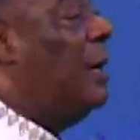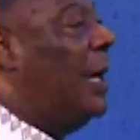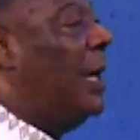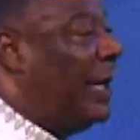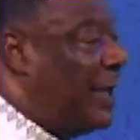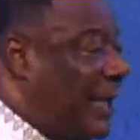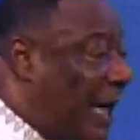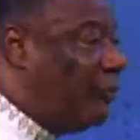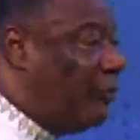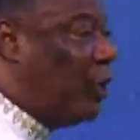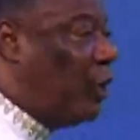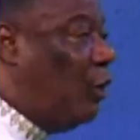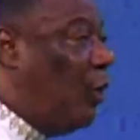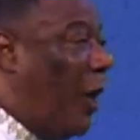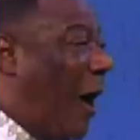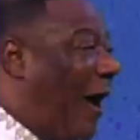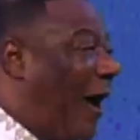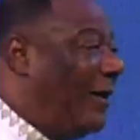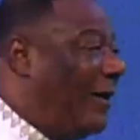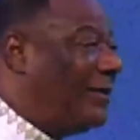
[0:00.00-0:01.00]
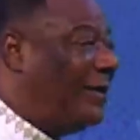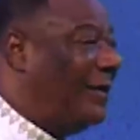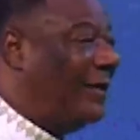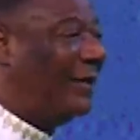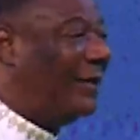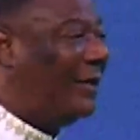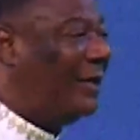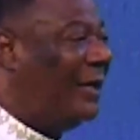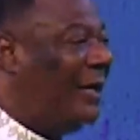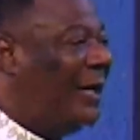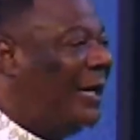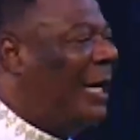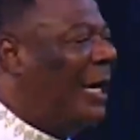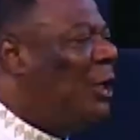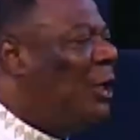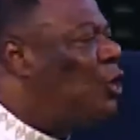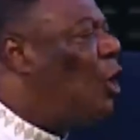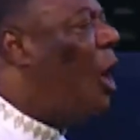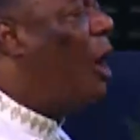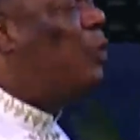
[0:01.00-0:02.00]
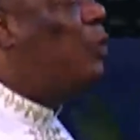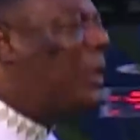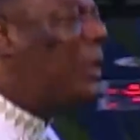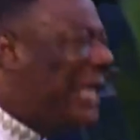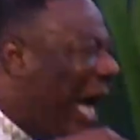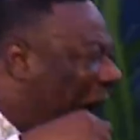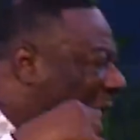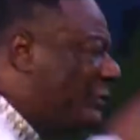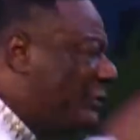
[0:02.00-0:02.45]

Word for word: It gives you what? Access. So without